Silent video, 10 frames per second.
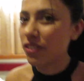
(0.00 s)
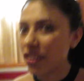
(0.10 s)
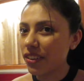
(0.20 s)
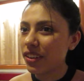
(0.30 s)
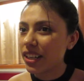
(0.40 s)

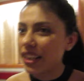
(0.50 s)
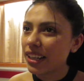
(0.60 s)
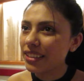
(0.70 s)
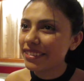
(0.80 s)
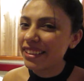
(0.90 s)
far.
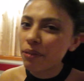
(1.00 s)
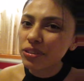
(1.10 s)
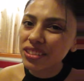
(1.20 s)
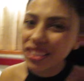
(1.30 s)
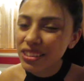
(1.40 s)
And that
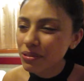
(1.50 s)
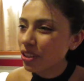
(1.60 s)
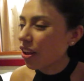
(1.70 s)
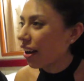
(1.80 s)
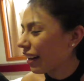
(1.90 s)
was because there was a
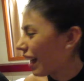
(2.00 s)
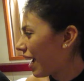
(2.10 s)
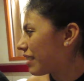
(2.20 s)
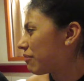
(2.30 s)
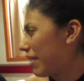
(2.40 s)
lot of
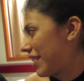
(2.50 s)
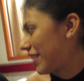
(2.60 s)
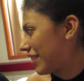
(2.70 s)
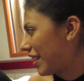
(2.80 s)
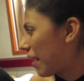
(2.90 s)
line
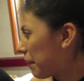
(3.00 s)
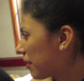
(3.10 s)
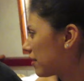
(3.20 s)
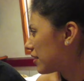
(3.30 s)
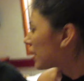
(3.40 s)
waiting today
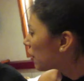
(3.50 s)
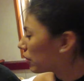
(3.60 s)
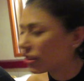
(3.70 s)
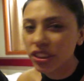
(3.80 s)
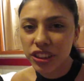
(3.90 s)
because mm-hmm.
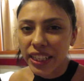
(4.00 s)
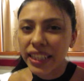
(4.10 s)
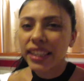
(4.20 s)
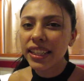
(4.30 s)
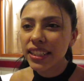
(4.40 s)
we're just
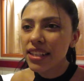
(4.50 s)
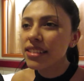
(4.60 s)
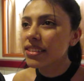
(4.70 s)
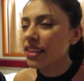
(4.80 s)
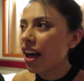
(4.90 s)
checking in
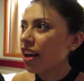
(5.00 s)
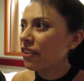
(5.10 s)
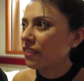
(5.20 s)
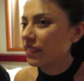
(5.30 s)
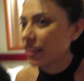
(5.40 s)
and
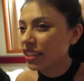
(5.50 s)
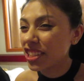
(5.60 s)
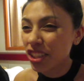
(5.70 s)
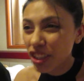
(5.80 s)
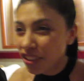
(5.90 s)
stuff. And then the
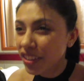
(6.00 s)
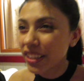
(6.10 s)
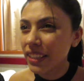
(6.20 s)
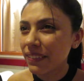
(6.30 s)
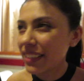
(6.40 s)
security
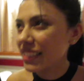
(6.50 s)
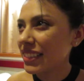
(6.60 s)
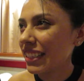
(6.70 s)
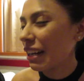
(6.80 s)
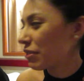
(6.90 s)
thing we just
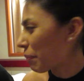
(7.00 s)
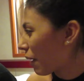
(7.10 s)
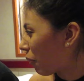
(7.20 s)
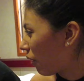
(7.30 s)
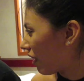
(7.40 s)
did, that was
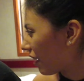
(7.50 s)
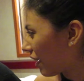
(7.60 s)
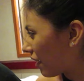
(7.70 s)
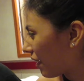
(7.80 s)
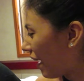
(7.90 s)
about what?
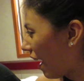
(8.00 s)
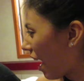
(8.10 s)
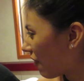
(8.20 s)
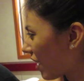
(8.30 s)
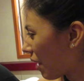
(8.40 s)
An, half an